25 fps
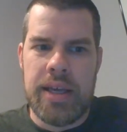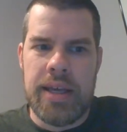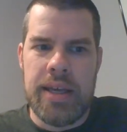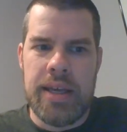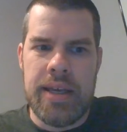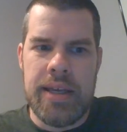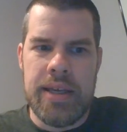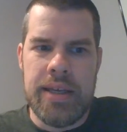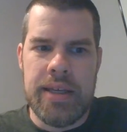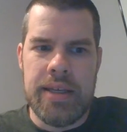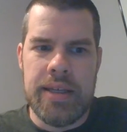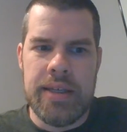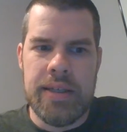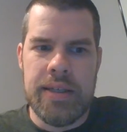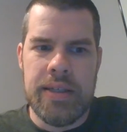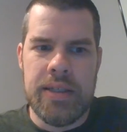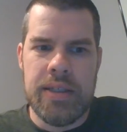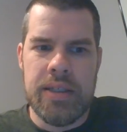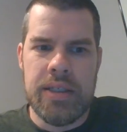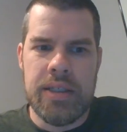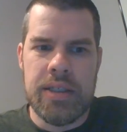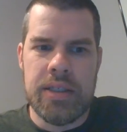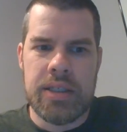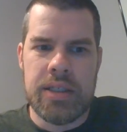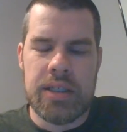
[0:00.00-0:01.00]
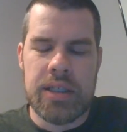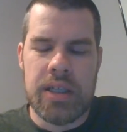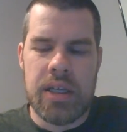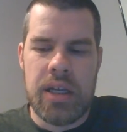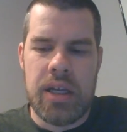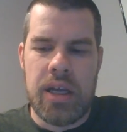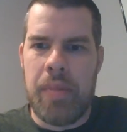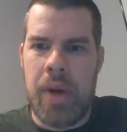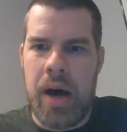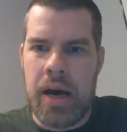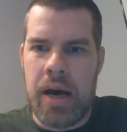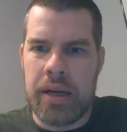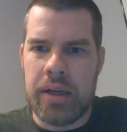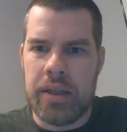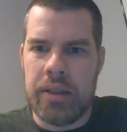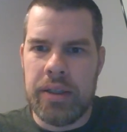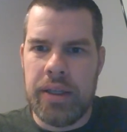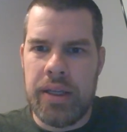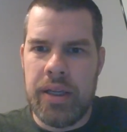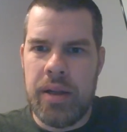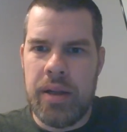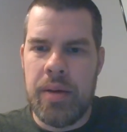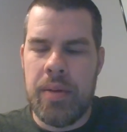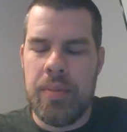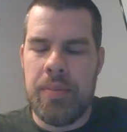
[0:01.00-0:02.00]
is
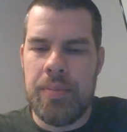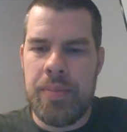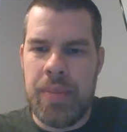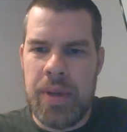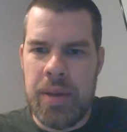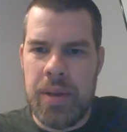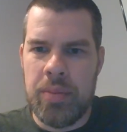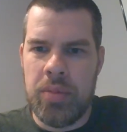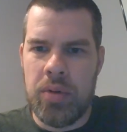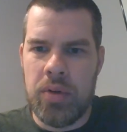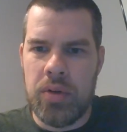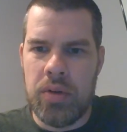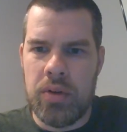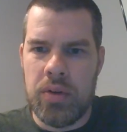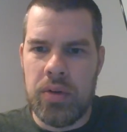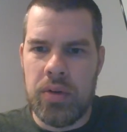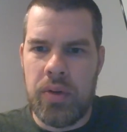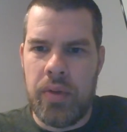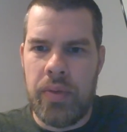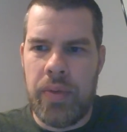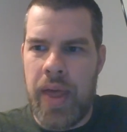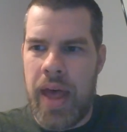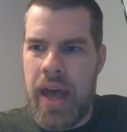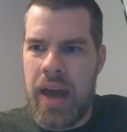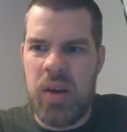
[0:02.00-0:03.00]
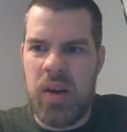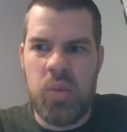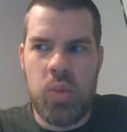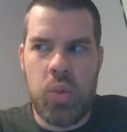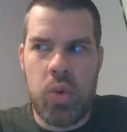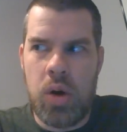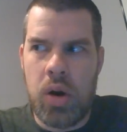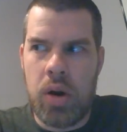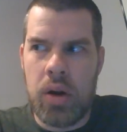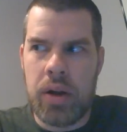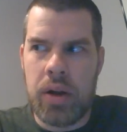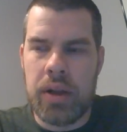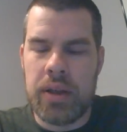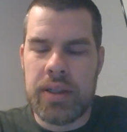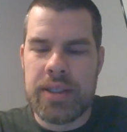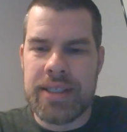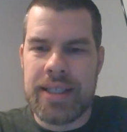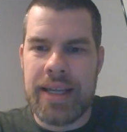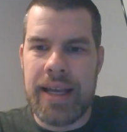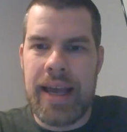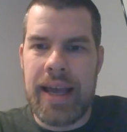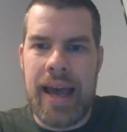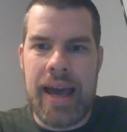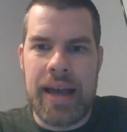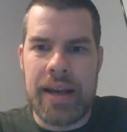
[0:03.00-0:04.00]
modeling people that work,
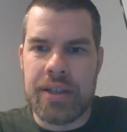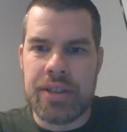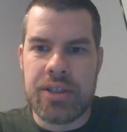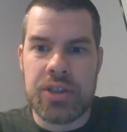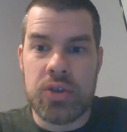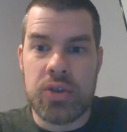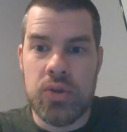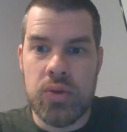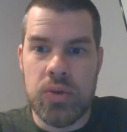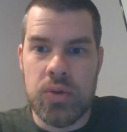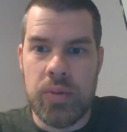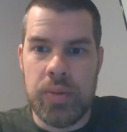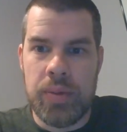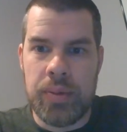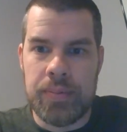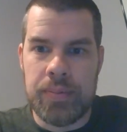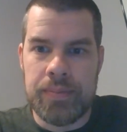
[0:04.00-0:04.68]
say, at a school.